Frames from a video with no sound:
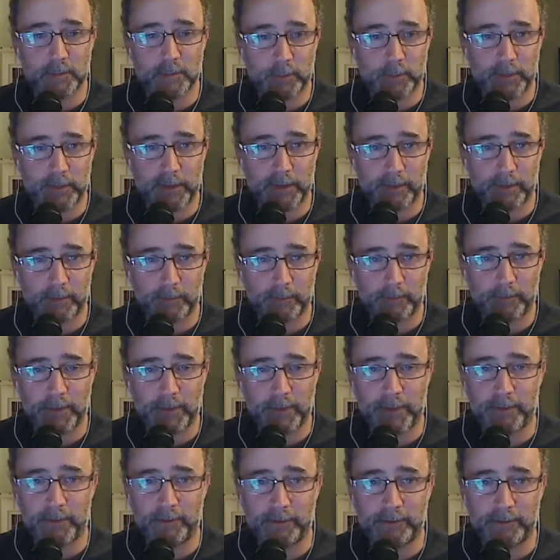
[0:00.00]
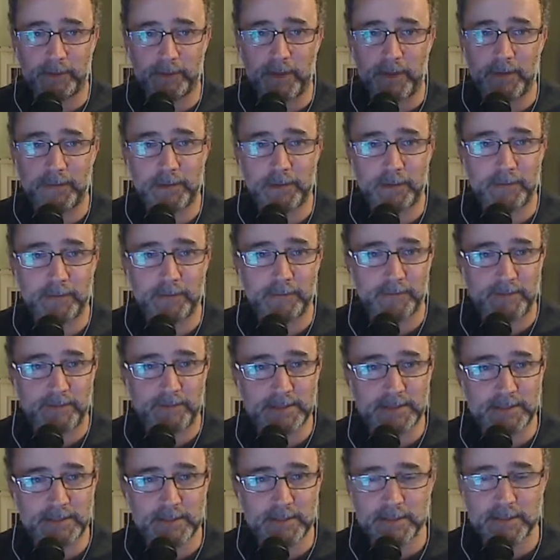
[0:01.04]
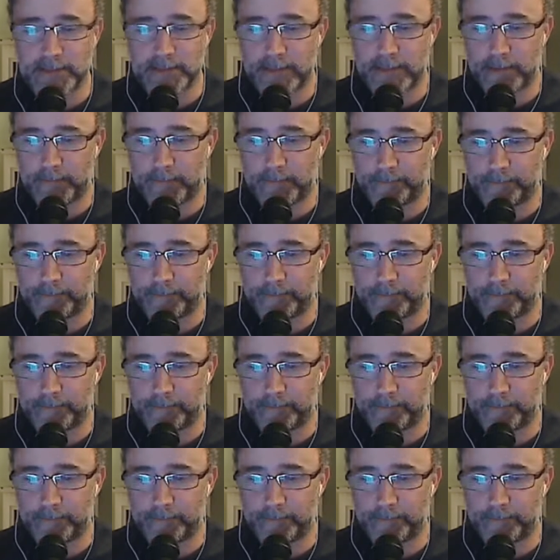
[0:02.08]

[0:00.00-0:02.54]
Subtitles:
panel, and then fix the antenna.